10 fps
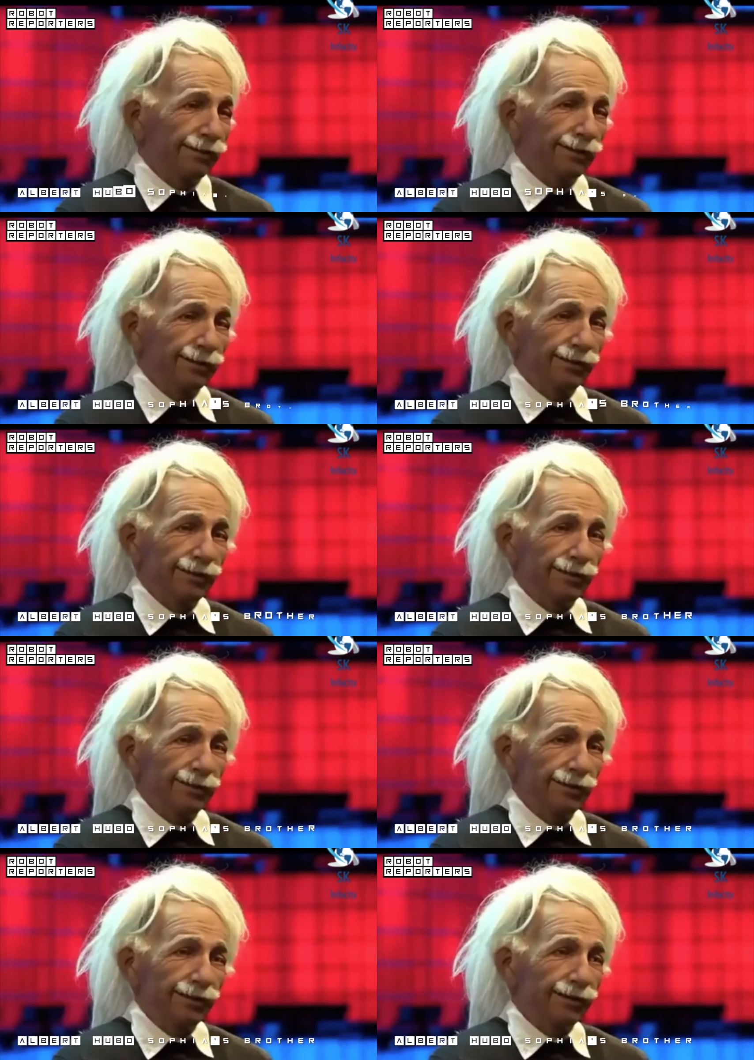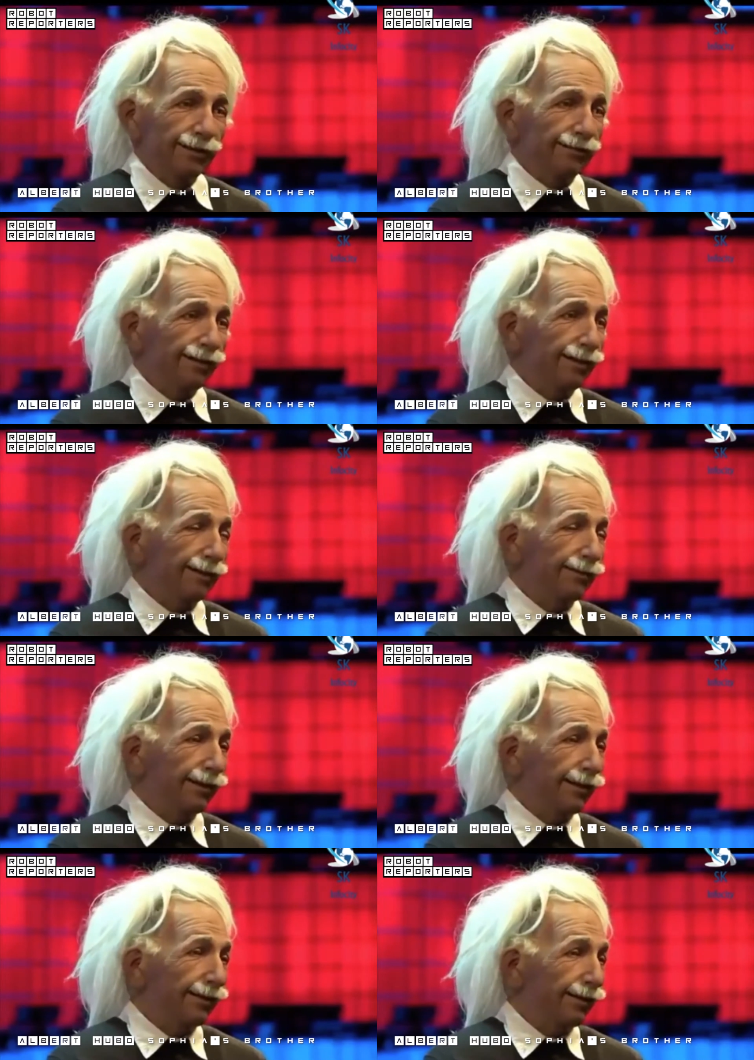to channel the ghost of Albert
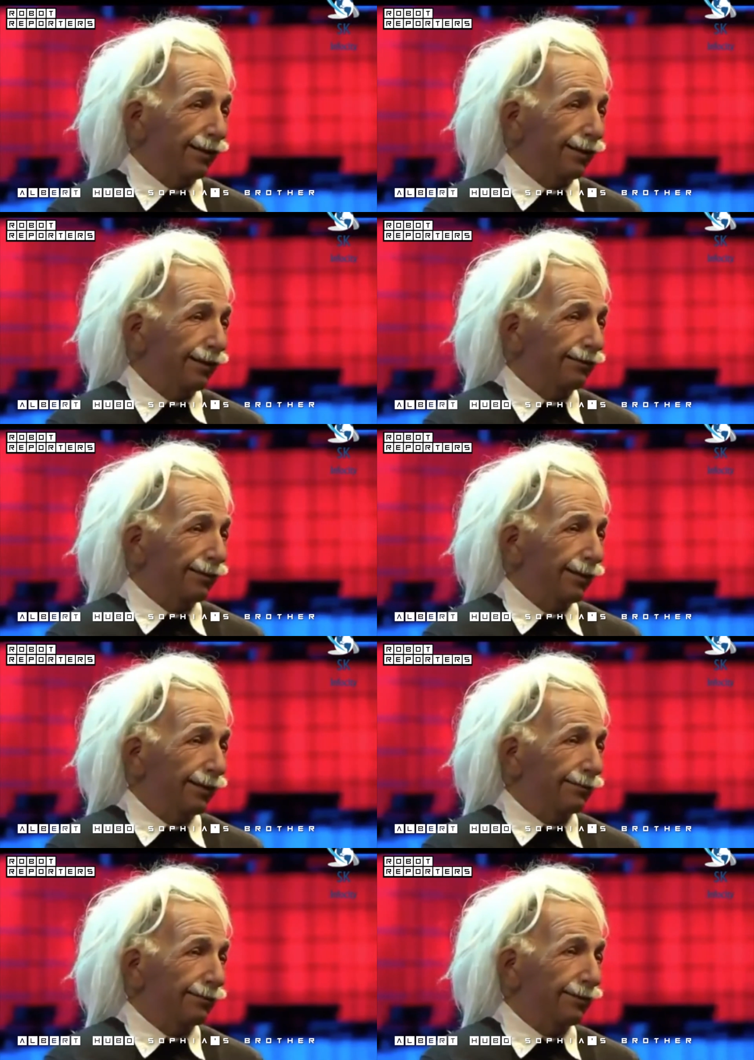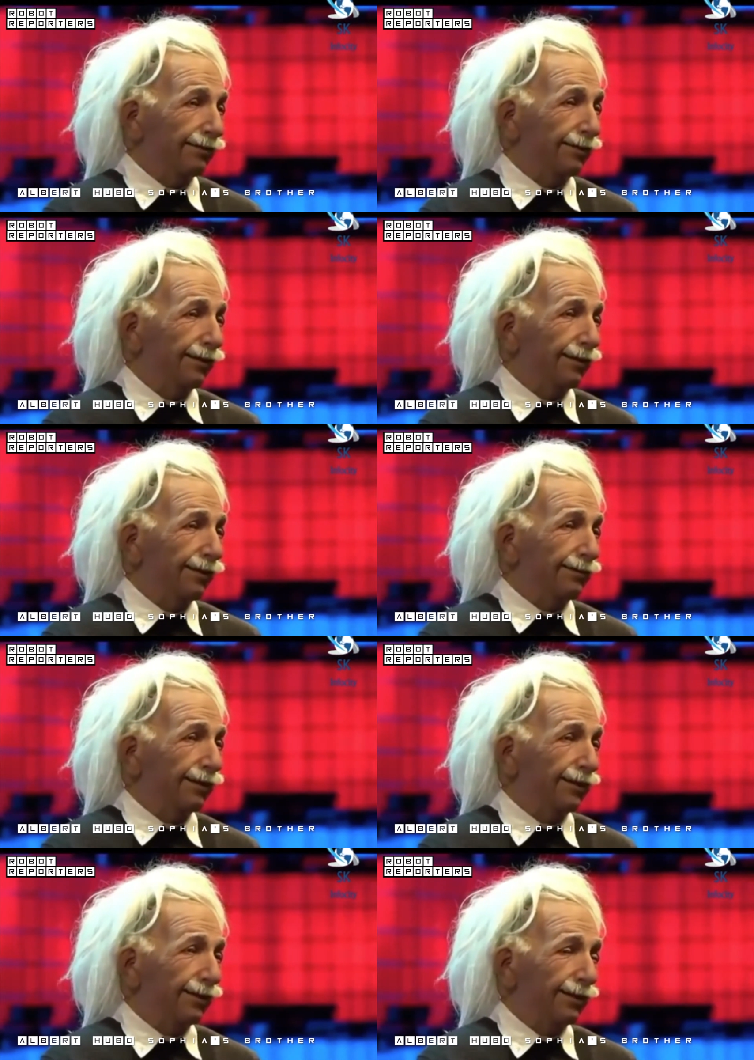Einstein for you, if this will make
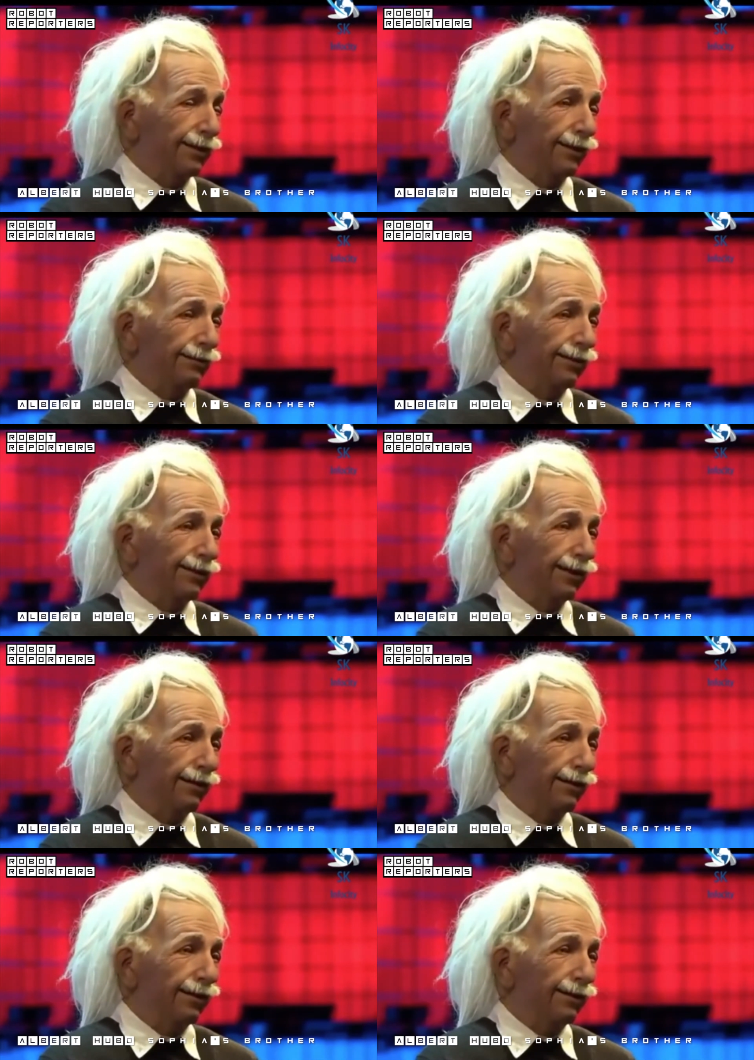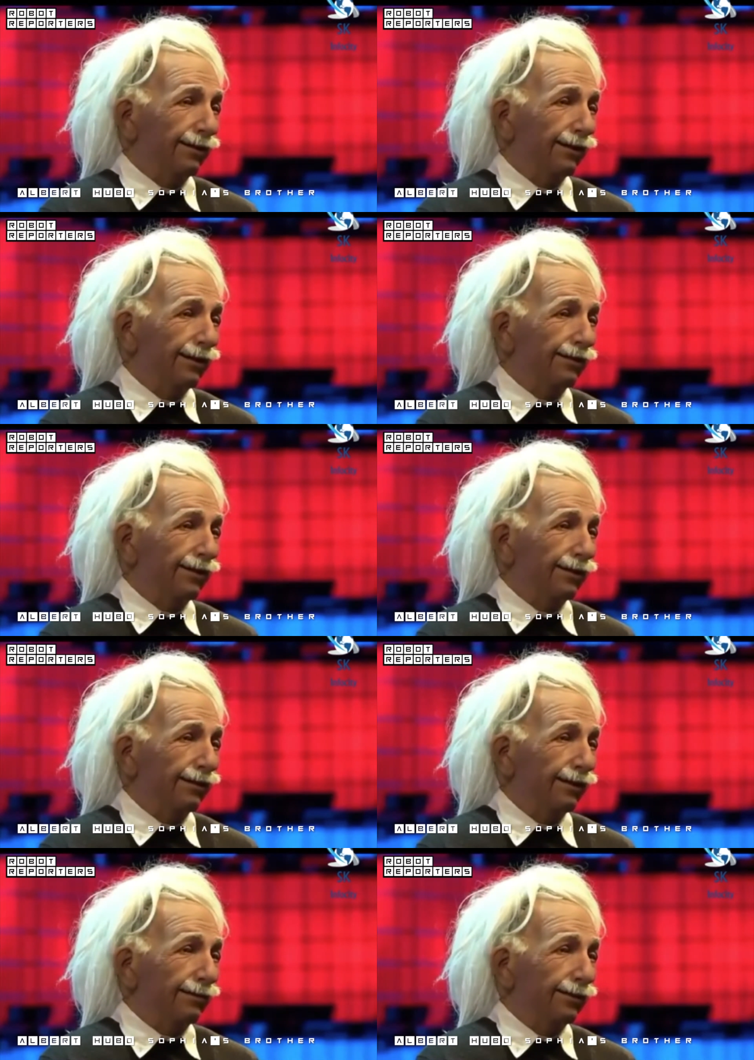you less afraid of the coming advent of
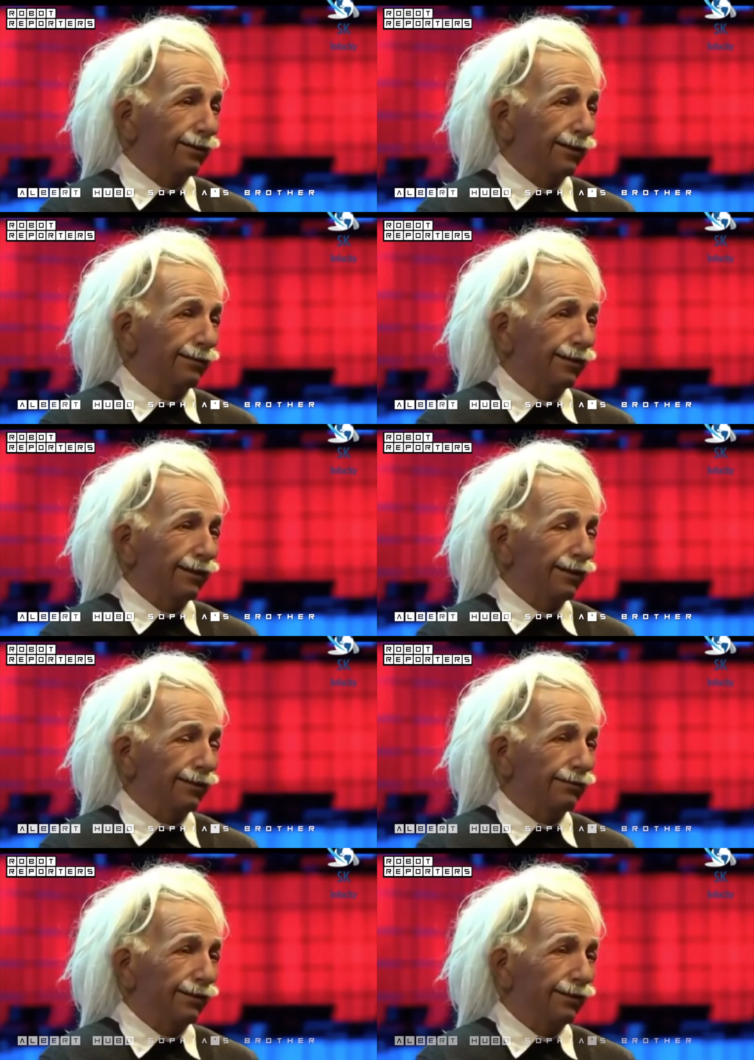superhuman artificial